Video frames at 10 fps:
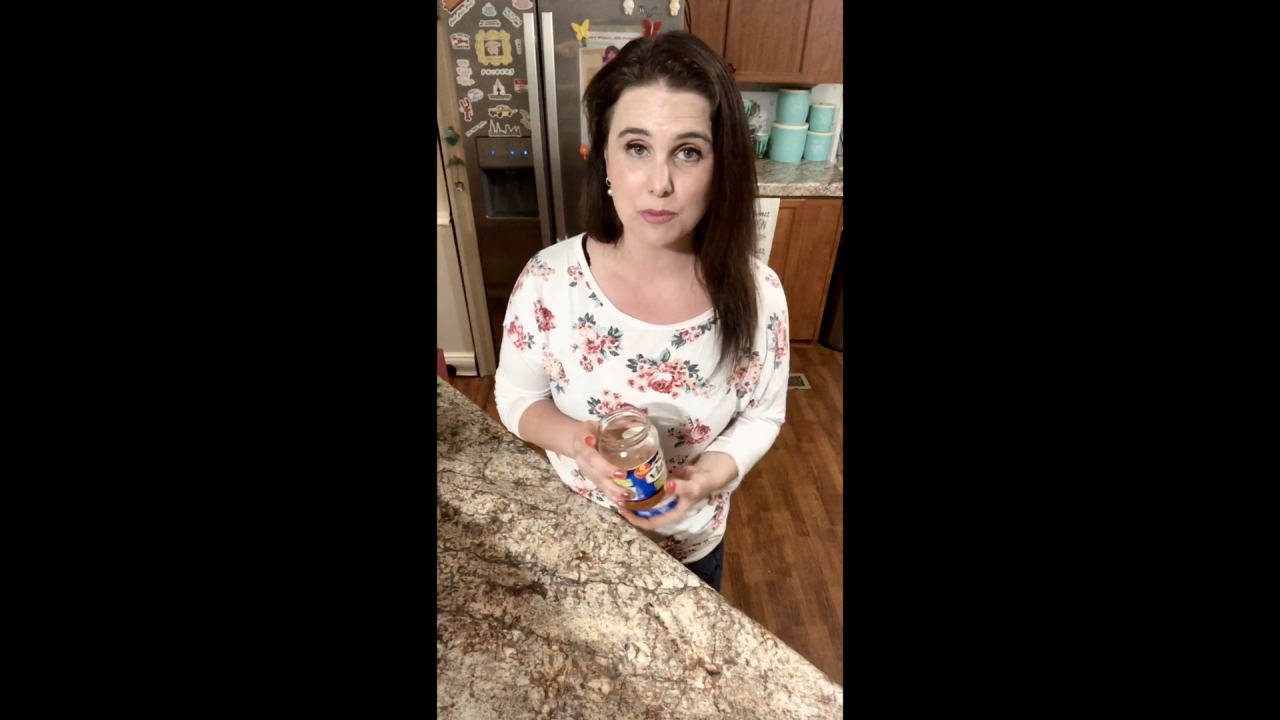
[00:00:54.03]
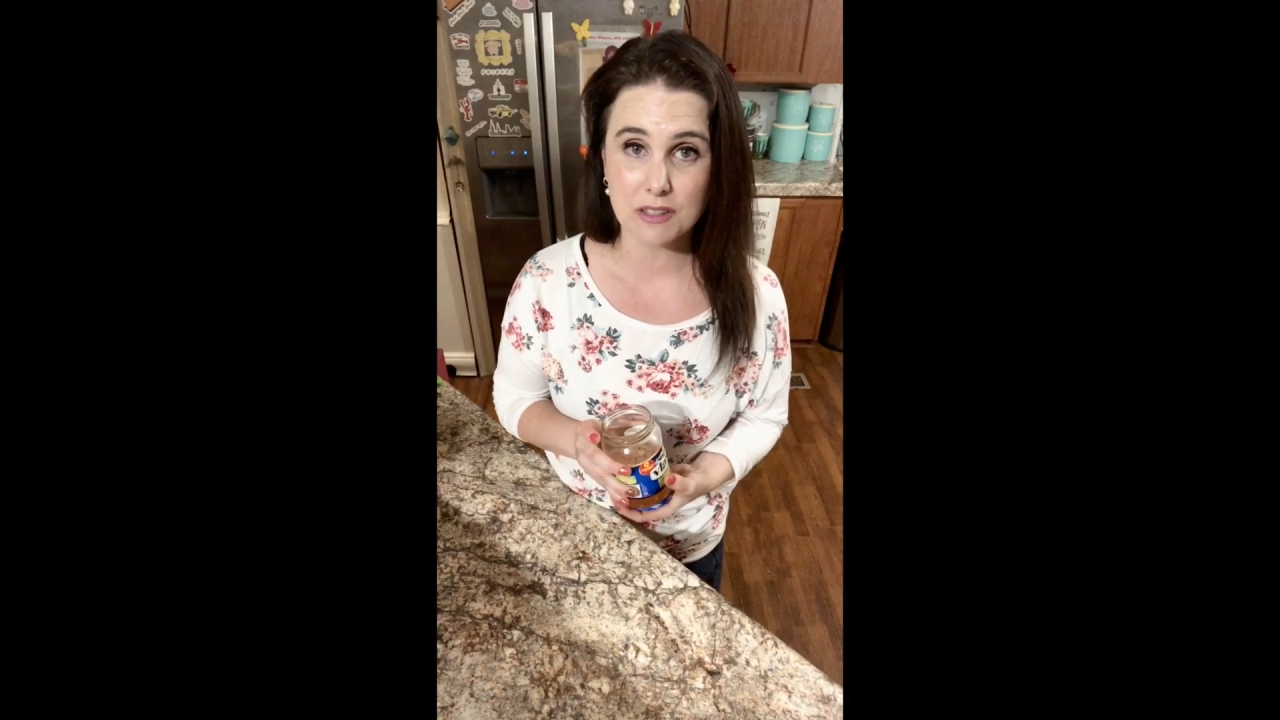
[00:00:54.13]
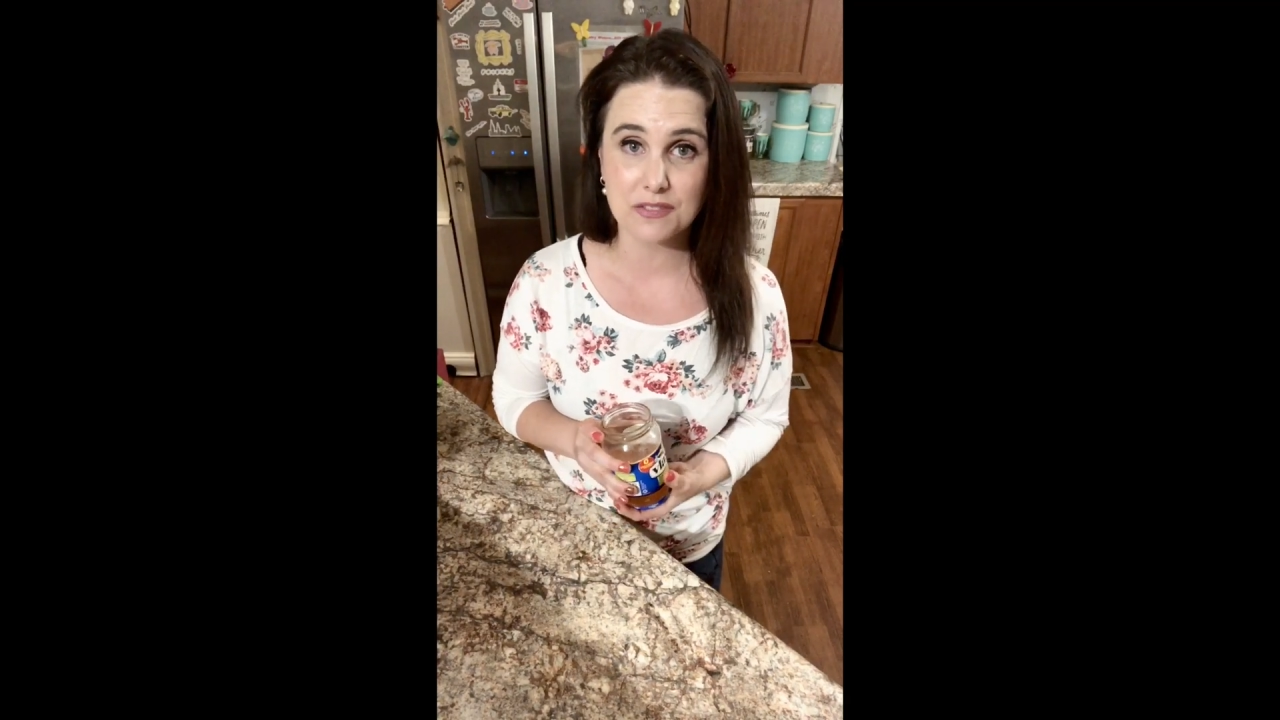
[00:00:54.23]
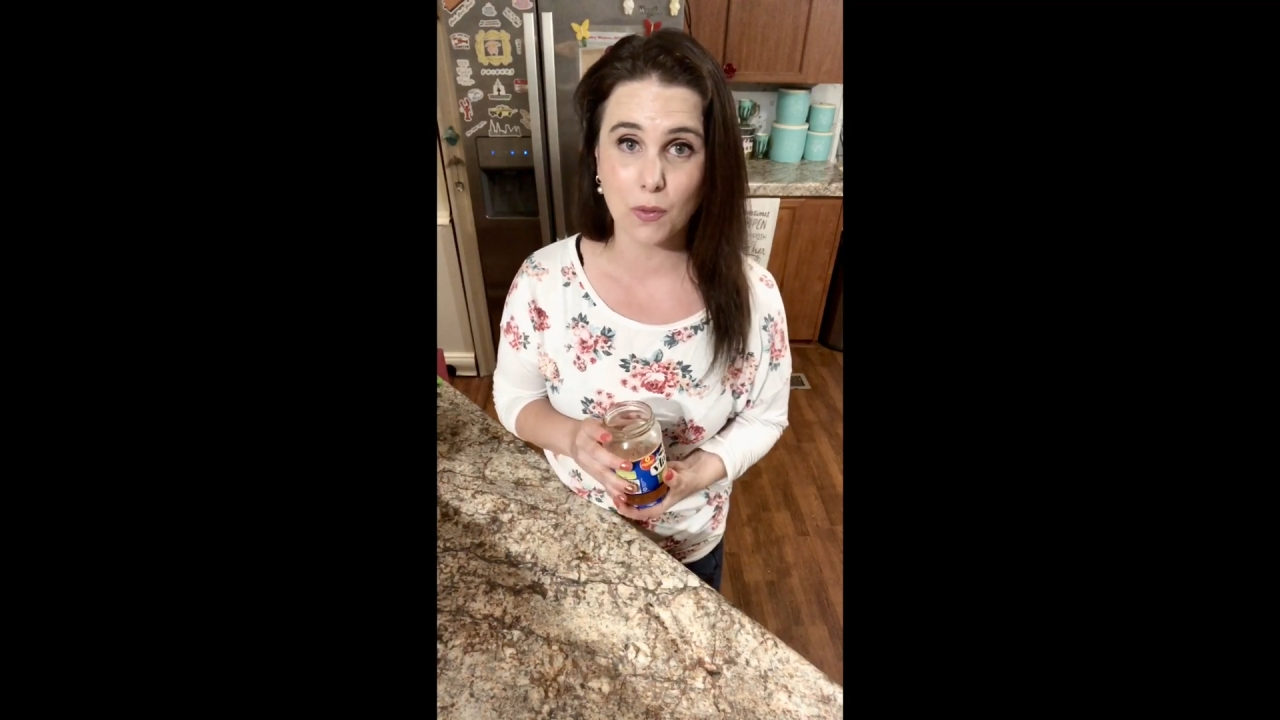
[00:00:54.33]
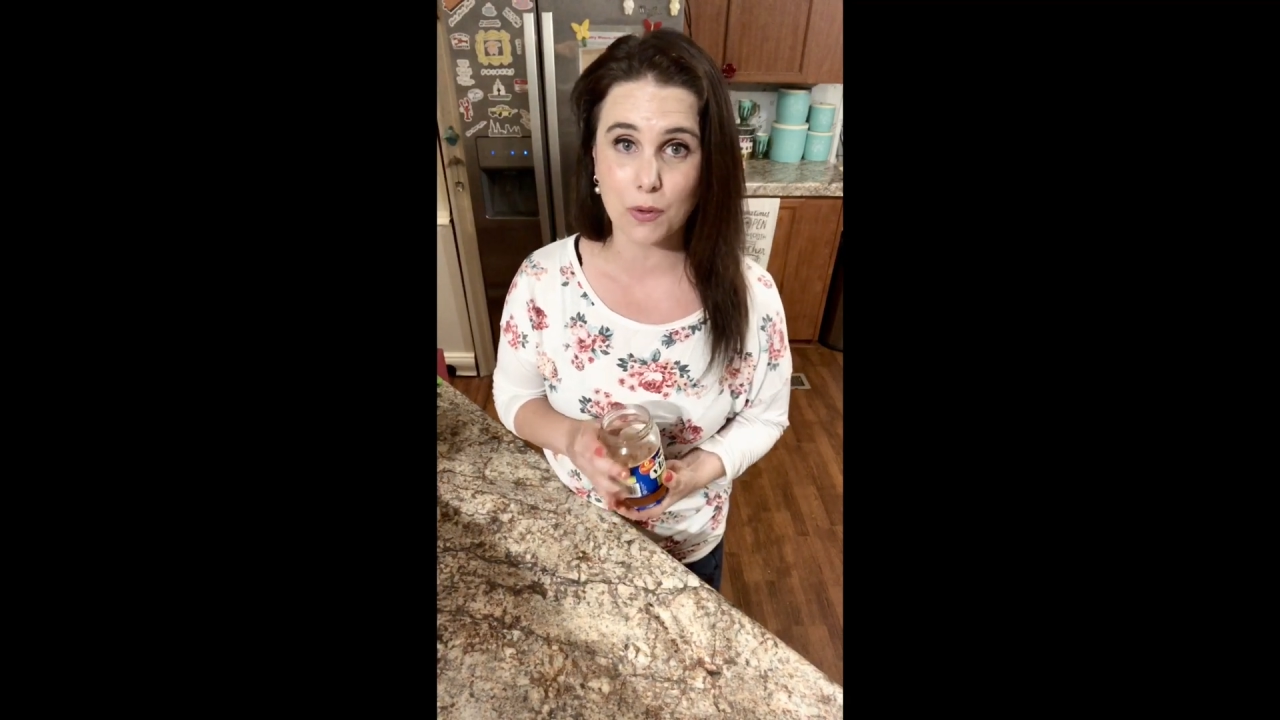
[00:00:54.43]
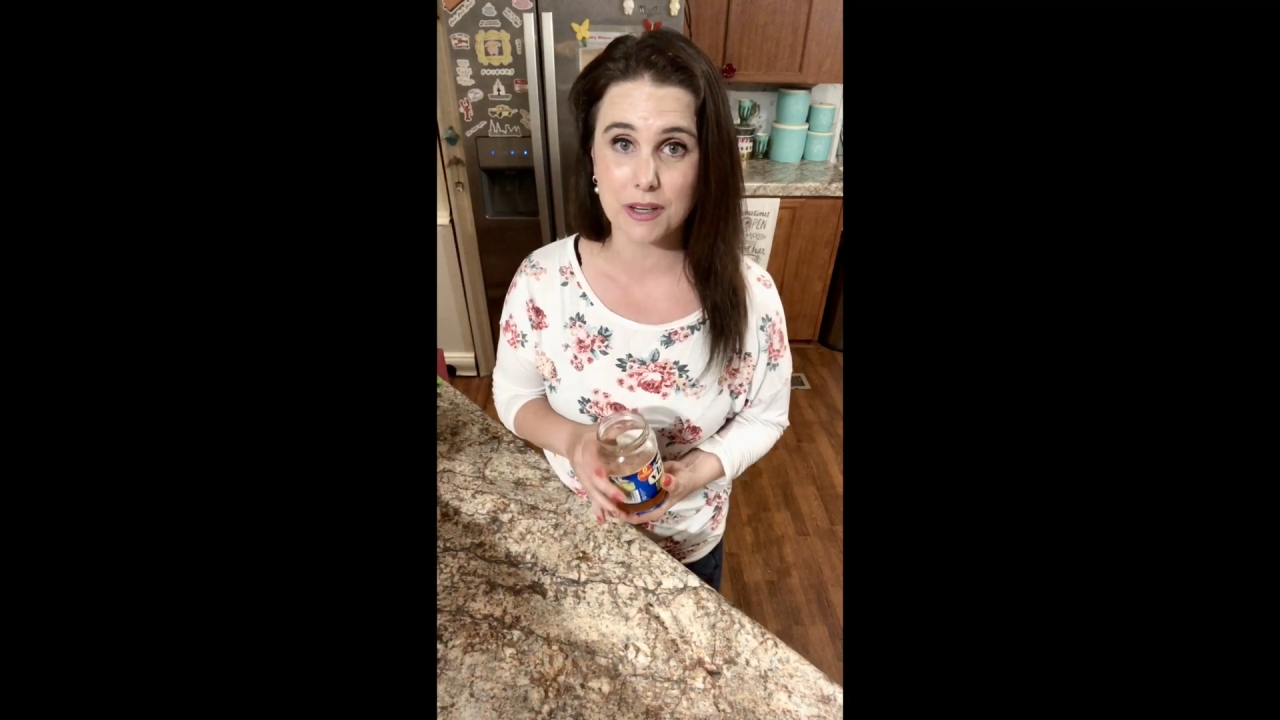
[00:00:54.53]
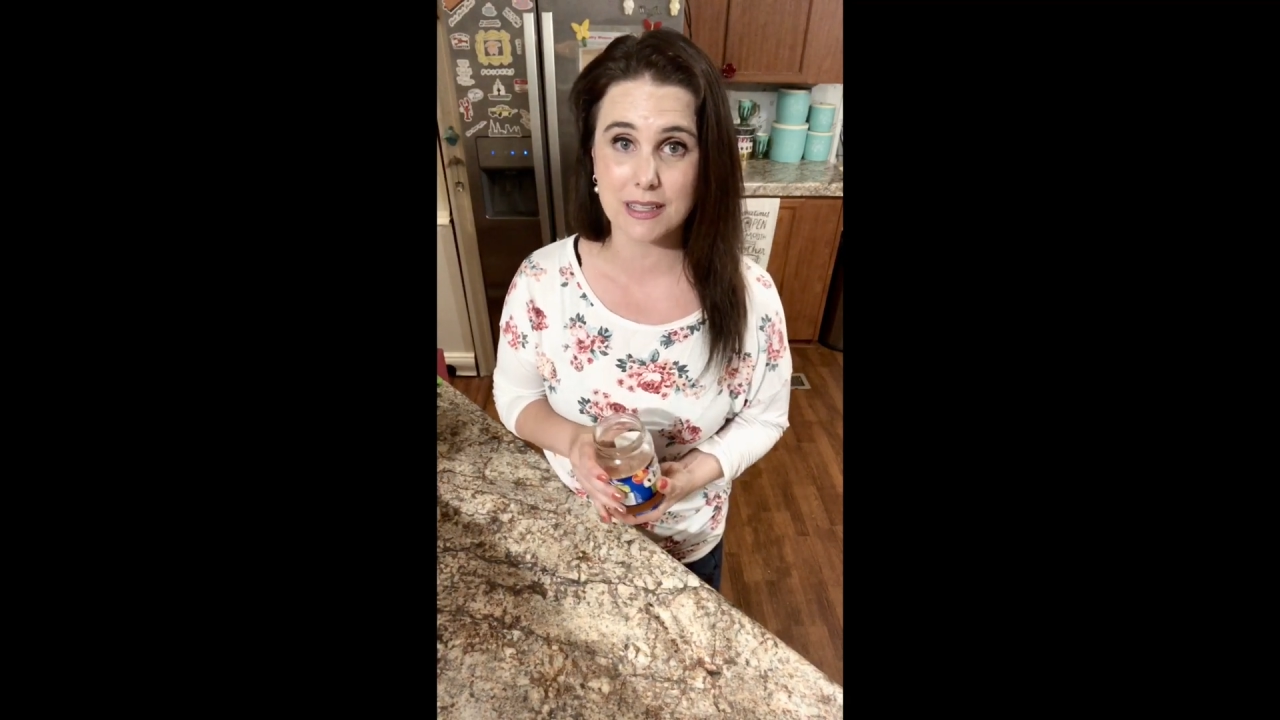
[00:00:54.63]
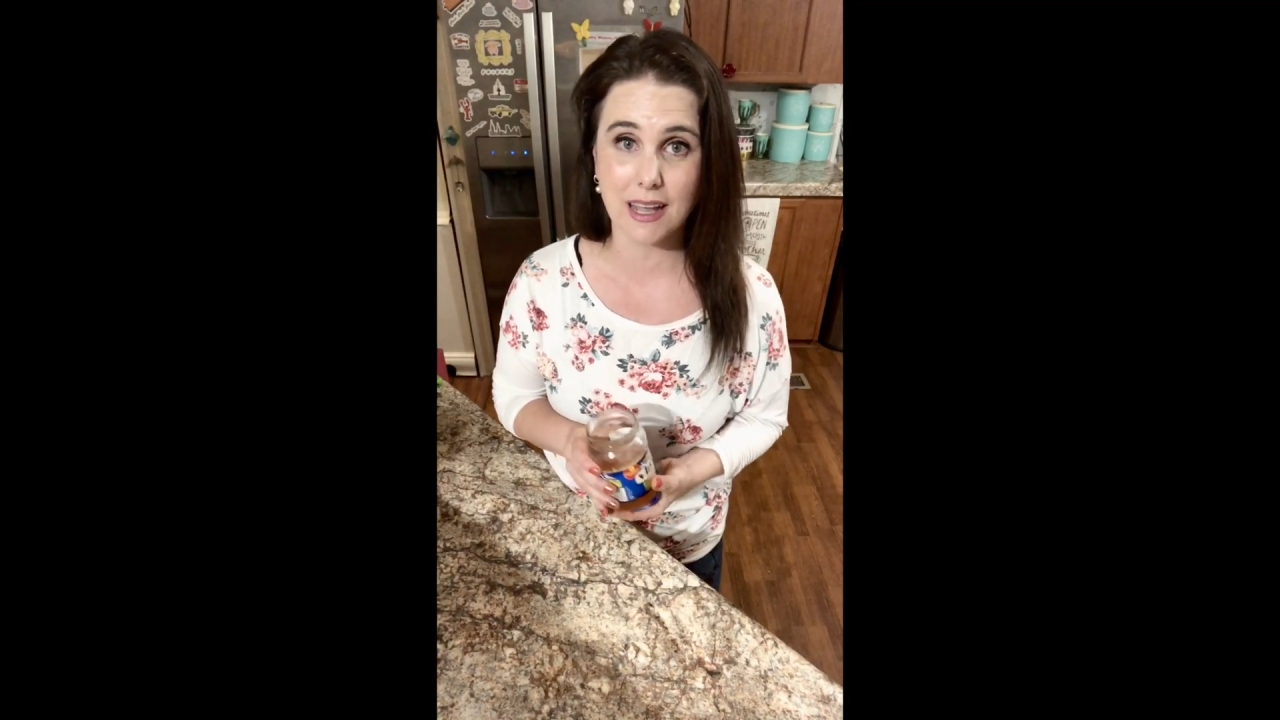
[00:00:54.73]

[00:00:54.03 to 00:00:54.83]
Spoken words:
a fork